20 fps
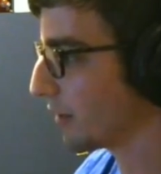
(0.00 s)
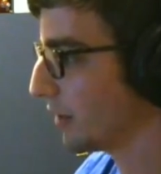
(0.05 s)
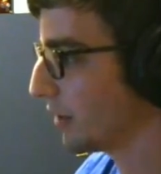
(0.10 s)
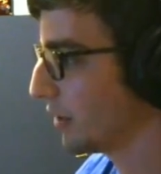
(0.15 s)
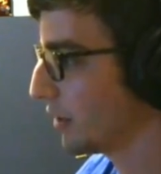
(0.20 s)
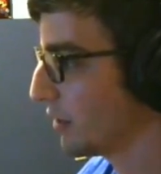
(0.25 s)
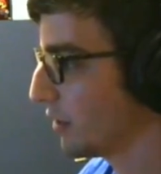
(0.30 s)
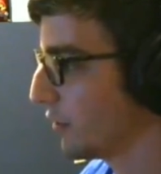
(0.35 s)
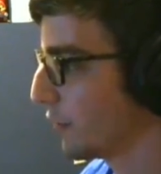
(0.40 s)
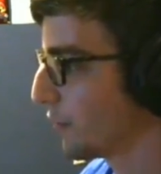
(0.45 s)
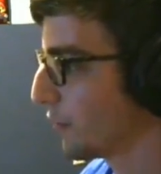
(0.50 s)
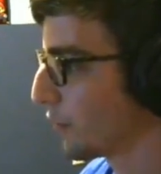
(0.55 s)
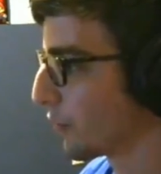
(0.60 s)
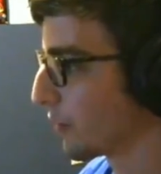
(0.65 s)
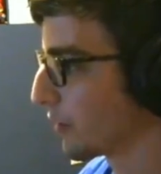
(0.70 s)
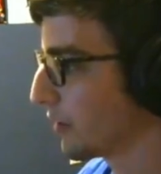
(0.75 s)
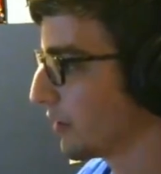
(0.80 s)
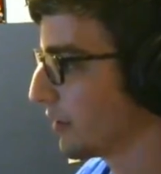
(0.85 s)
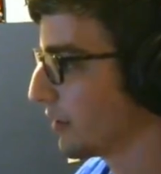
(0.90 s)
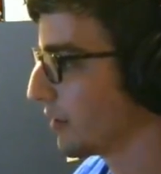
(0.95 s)
you can do
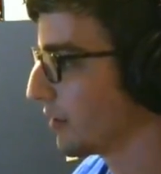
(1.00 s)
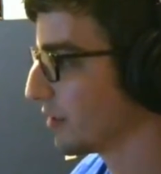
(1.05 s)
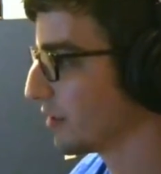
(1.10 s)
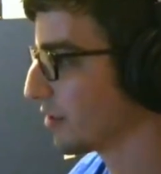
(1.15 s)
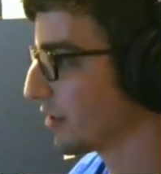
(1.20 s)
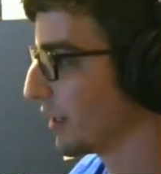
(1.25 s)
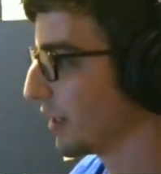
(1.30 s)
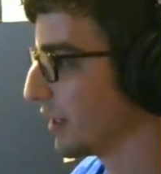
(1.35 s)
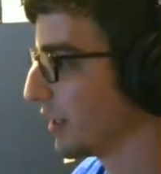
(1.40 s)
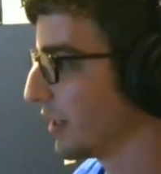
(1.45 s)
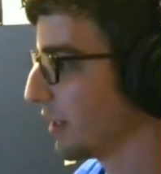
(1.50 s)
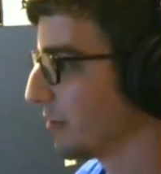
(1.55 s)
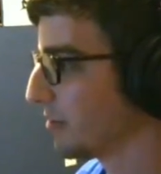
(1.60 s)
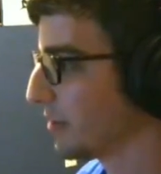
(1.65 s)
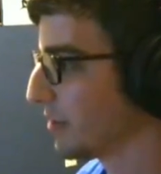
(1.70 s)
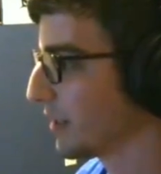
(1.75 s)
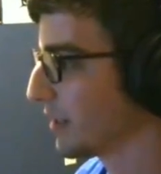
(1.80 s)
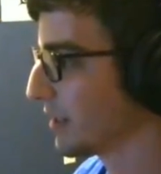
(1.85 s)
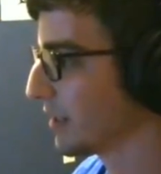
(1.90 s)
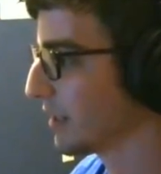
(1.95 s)
40 shiny
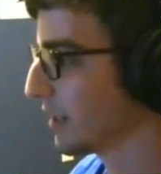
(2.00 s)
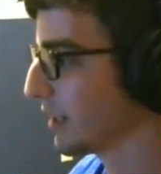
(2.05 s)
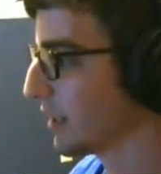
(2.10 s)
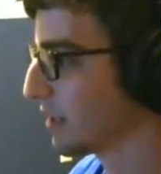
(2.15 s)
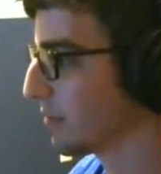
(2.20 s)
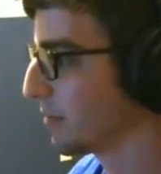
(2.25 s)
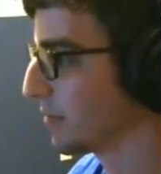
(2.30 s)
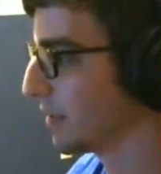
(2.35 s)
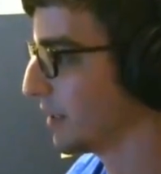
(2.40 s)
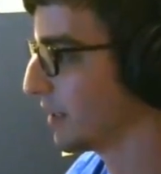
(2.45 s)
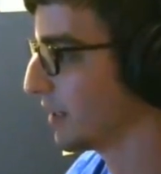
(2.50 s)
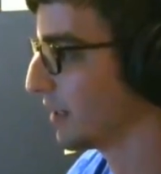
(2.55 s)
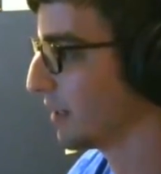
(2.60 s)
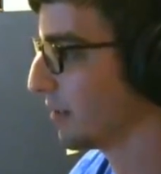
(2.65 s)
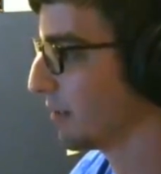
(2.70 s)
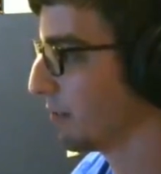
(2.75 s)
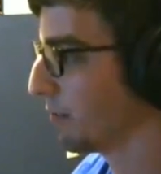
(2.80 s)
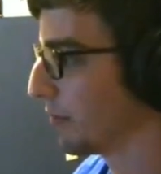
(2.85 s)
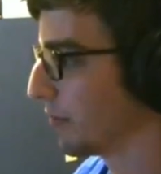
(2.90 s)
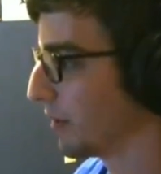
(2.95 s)
object
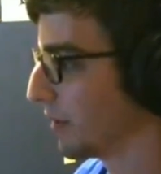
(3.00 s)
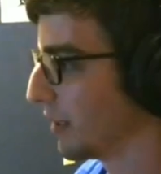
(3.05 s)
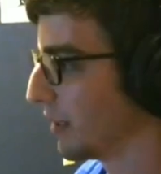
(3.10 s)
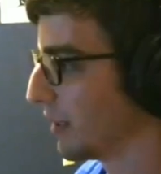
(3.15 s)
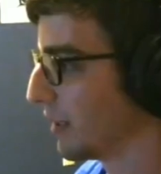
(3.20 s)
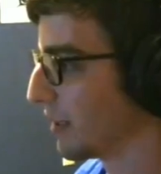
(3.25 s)
SBA, but